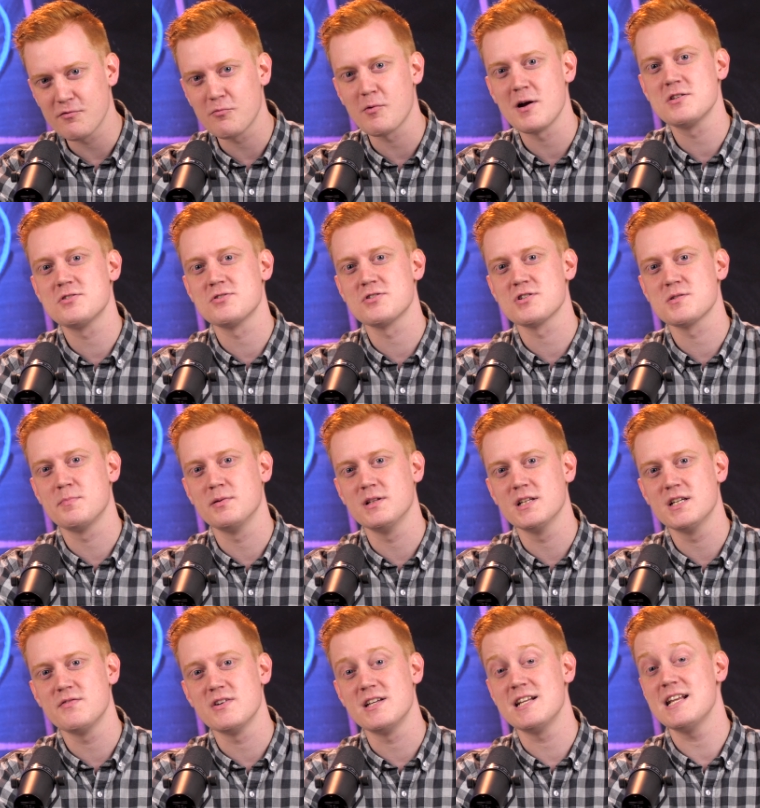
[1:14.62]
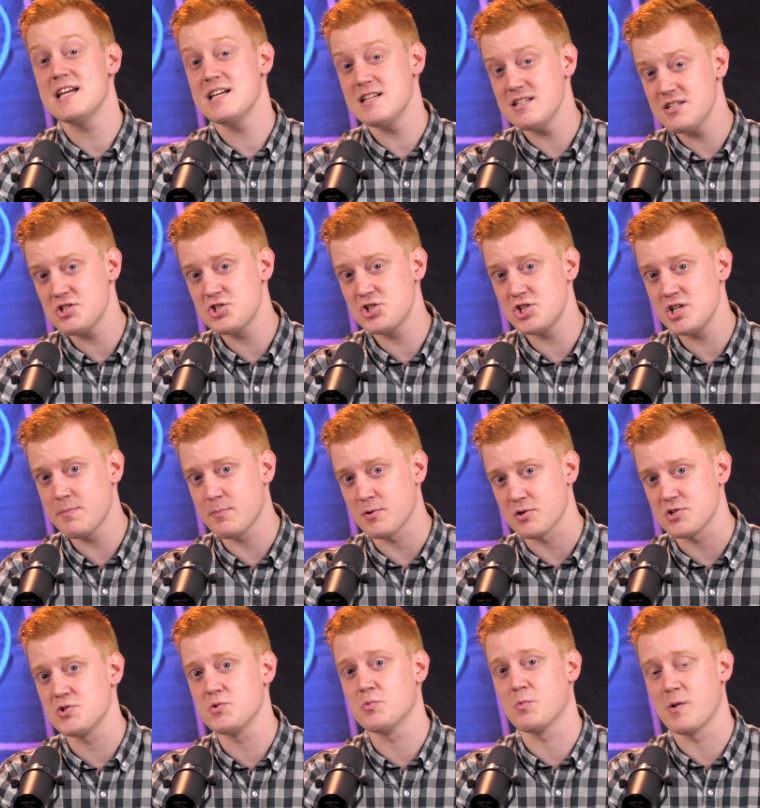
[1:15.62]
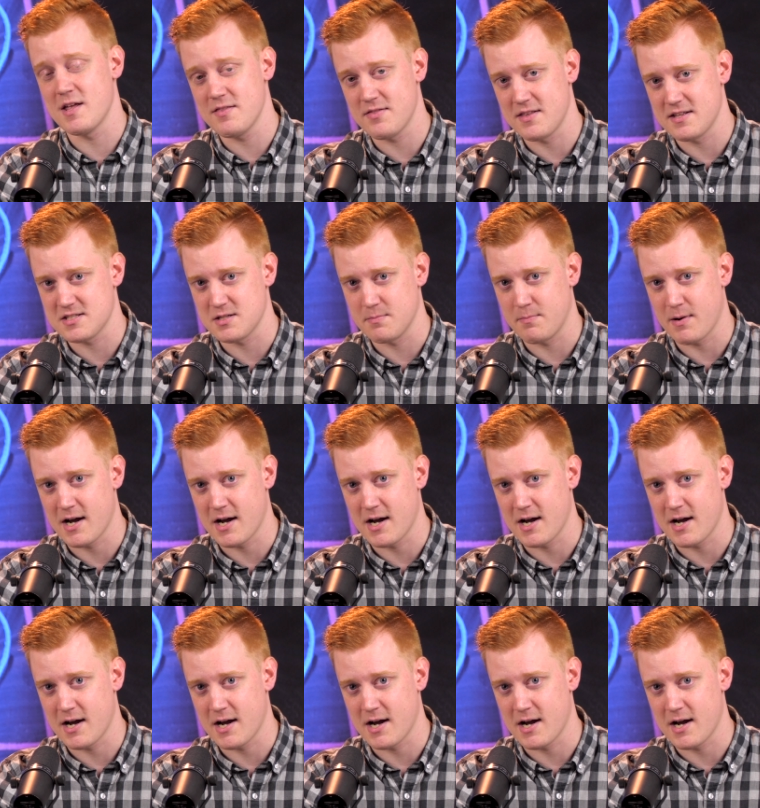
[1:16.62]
of renters believe it is cheaper to rent than to